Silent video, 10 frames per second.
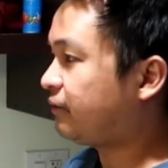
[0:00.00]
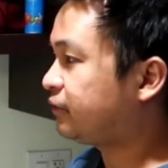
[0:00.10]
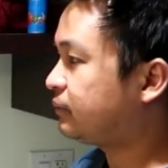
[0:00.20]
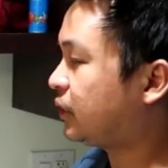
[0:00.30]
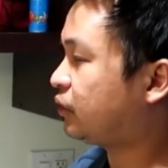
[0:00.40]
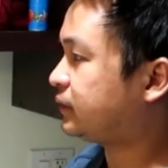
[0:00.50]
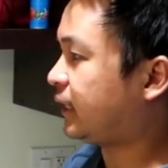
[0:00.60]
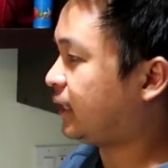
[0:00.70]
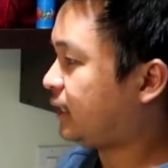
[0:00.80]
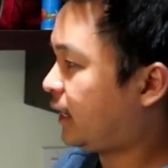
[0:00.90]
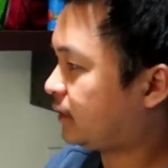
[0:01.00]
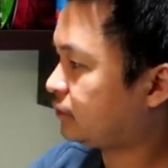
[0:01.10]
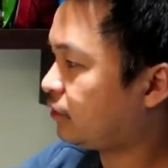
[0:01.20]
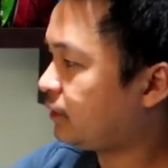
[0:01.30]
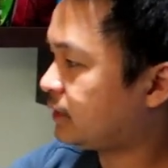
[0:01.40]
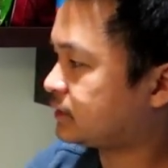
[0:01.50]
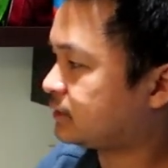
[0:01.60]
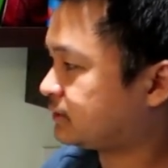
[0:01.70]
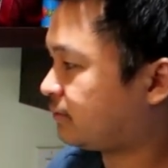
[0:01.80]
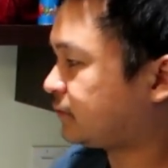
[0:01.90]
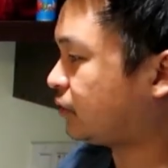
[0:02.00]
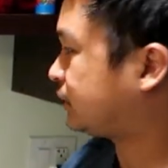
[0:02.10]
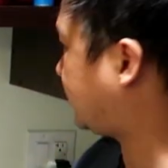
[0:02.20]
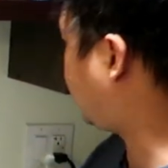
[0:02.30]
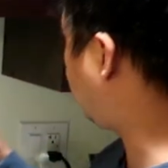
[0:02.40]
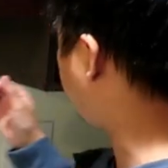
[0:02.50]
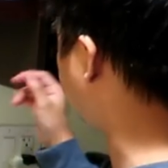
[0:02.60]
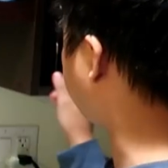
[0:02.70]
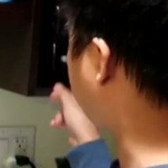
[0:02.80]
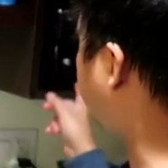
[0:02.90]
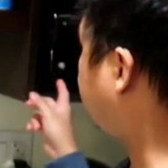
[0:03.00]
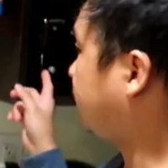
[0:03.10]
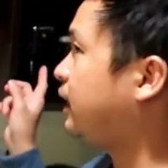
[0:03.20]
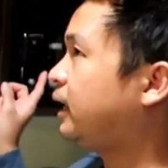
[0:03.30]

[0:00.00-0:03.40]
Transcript: from the hotel. Ito is from the hotel. Itong,